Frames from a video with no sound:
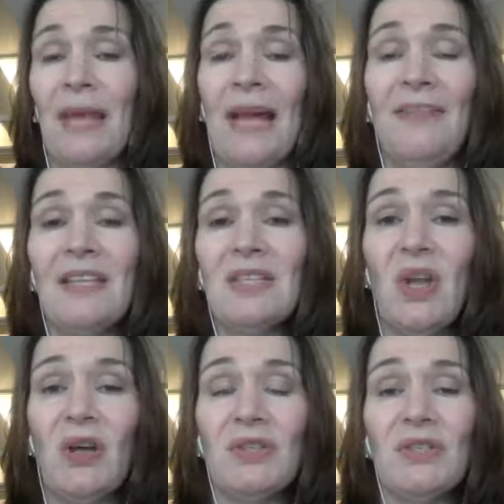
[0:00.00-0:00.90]
And there's
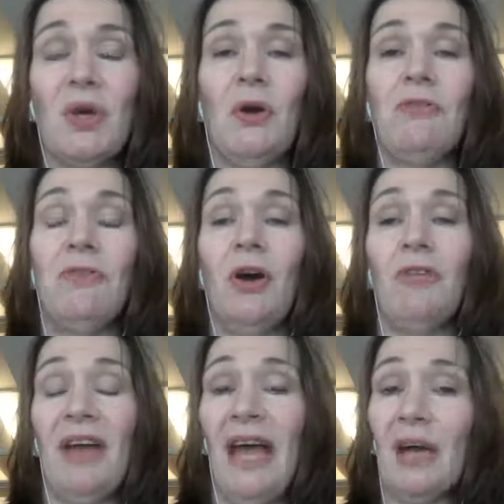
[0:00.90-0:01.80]
lots of
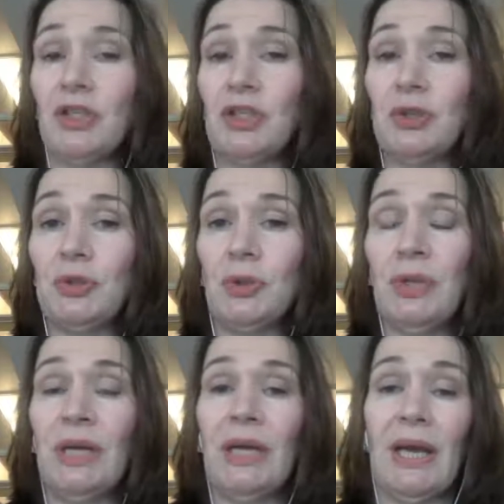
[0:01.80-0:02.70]

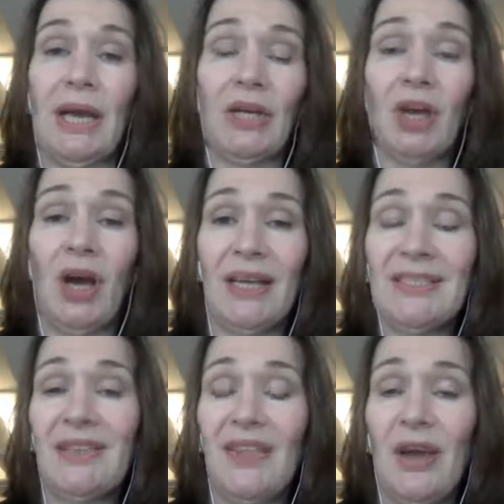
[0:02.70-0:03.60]
how-to
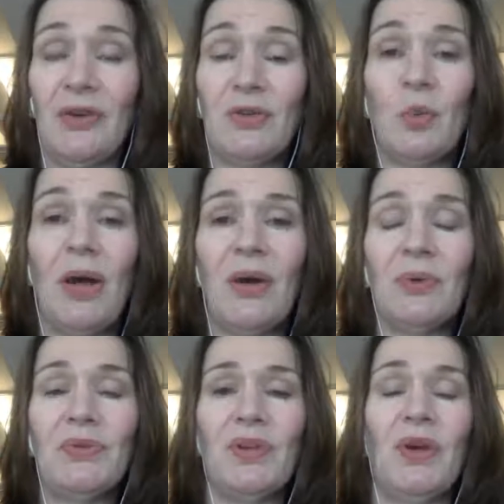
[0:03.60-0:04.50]
guides in there as
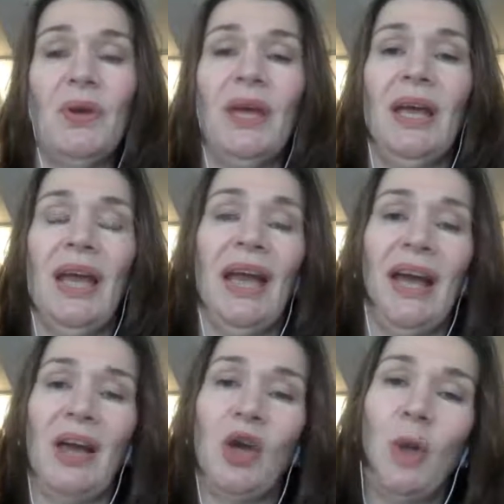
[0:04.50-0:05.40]
well. So
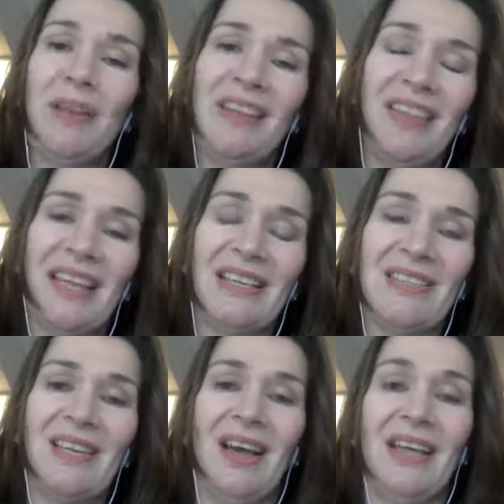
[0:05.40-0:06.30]
common
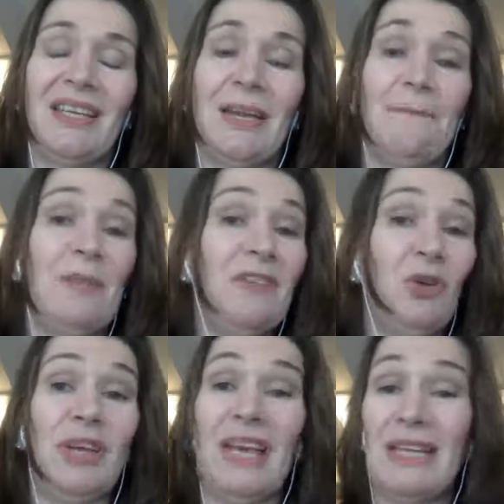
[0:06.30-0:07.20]
things like
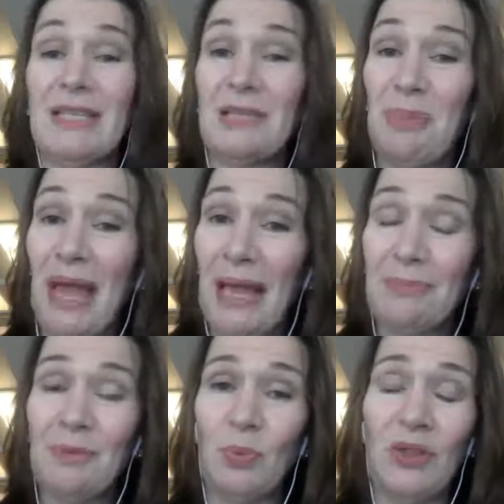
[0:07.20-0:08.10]
if you're getting
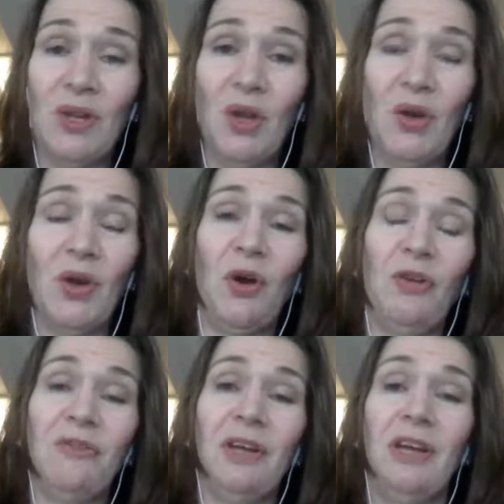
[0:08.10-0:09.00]
spammed with a lot
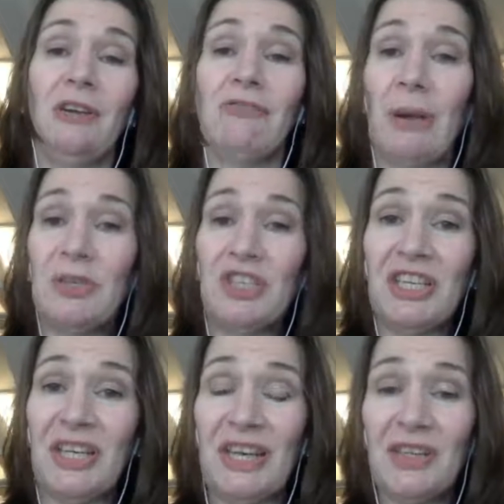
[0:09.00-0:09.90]
of
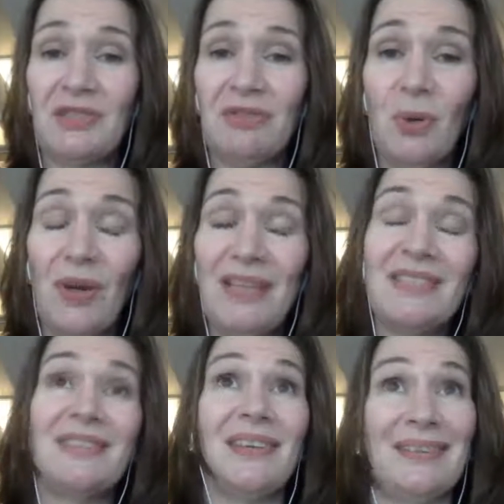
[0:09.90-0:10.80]
rubbishy connection
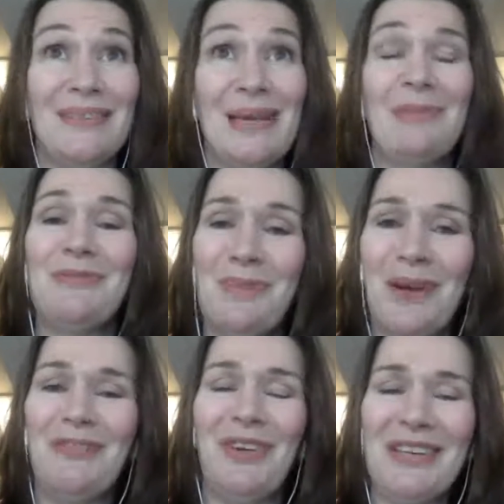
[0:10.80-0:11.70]
requests, and some of
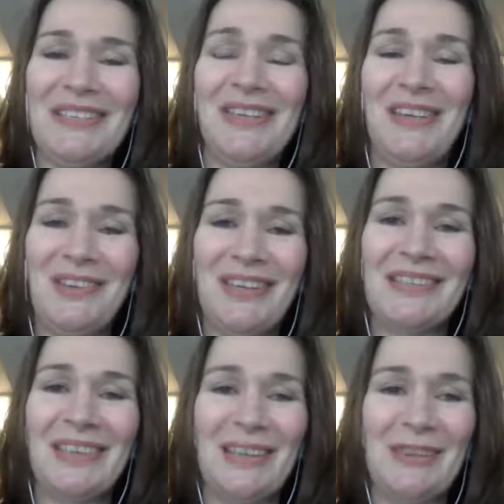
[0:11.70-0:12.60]
my very senior
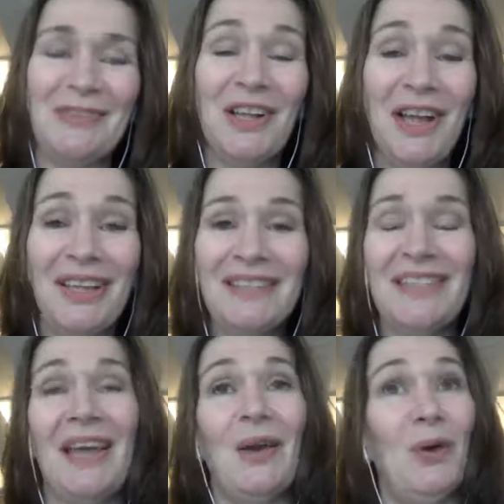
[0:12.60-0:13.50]
executive clients,
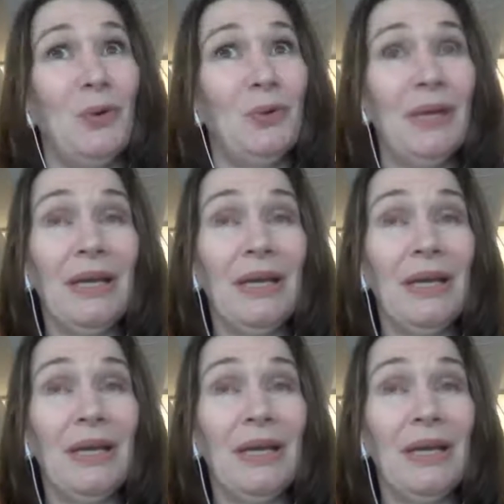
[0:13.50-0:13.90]
they hold